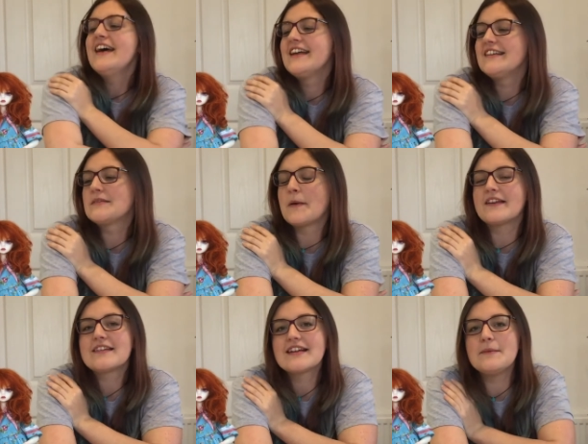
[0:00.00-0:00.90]
And it's
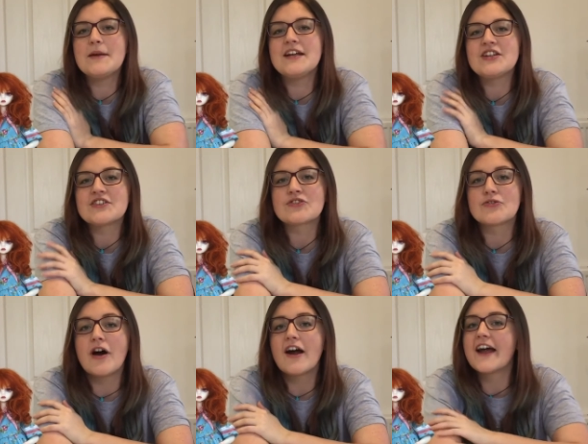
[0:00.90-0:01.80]
basically me just
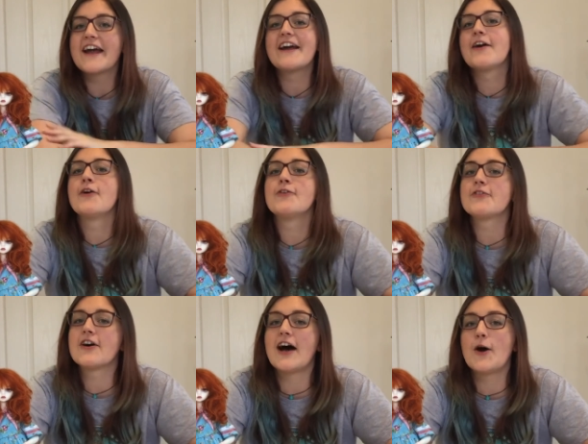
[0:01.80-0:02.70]
crying
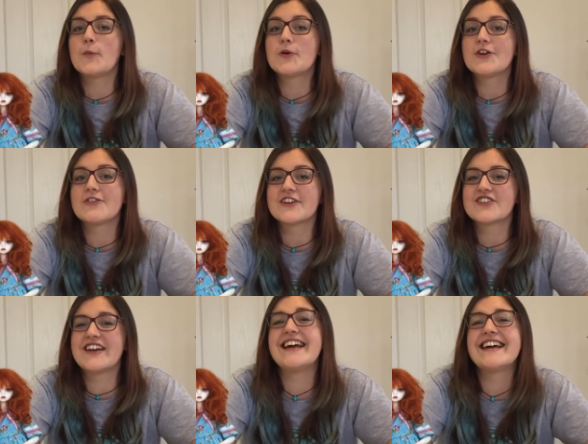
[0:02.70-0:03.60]
over how perfect
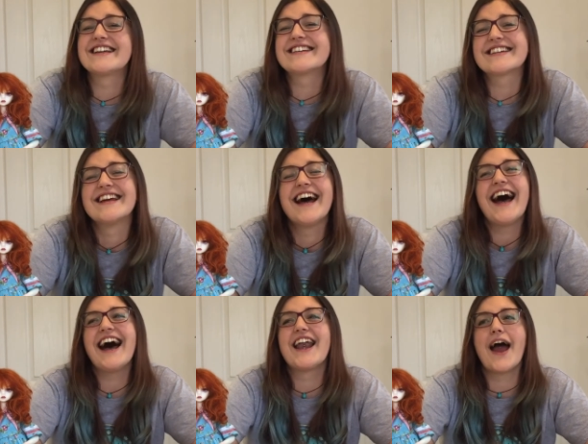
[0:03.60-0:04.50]
she is
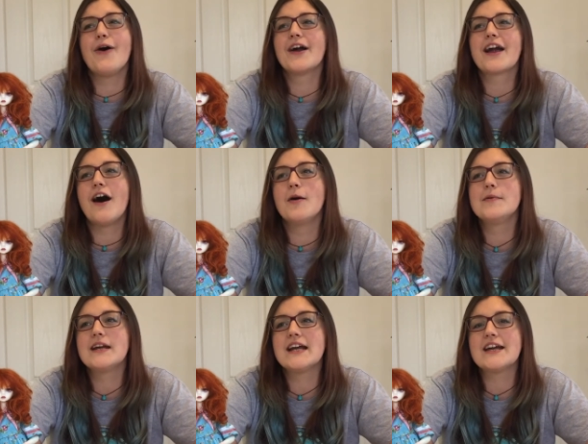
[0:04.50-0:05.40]
and how I can't
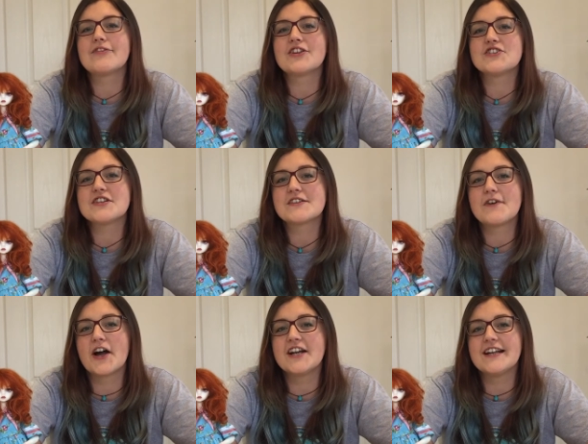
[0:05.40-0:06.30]
believe that she's
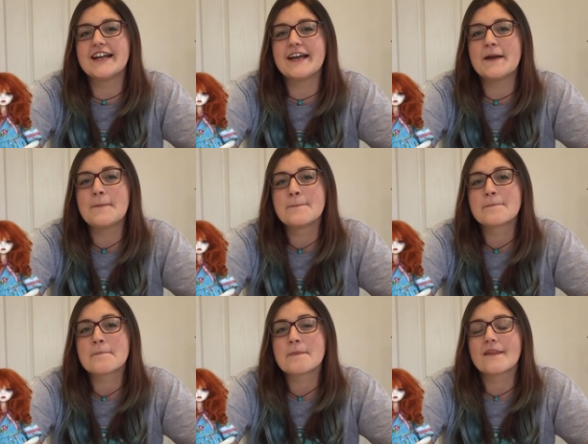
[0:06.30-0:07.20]
finally
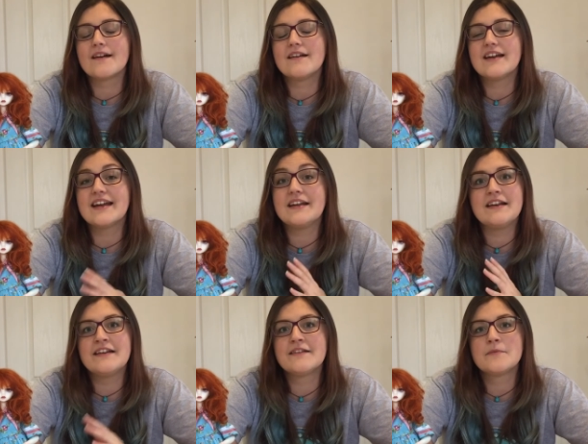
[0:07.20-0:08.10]

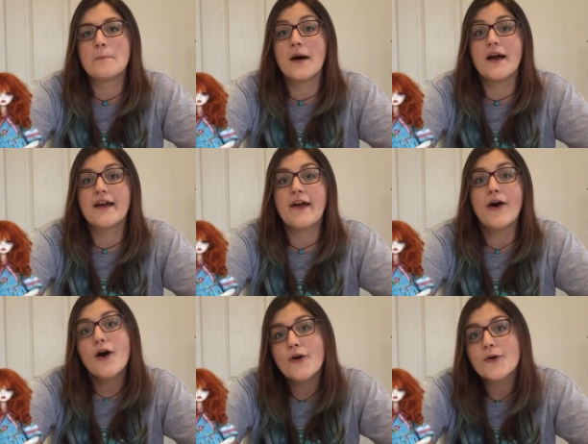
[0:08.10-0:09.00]
in my
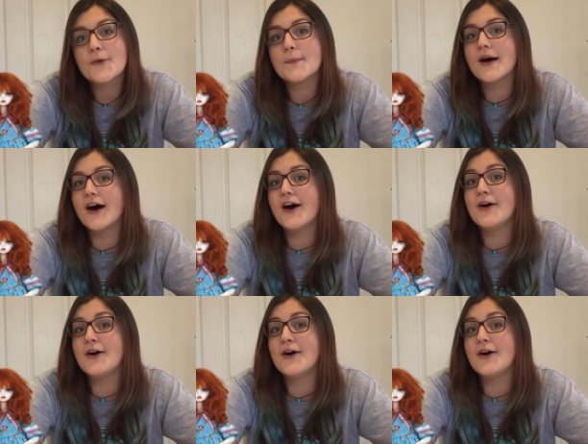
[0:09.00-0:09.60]
home.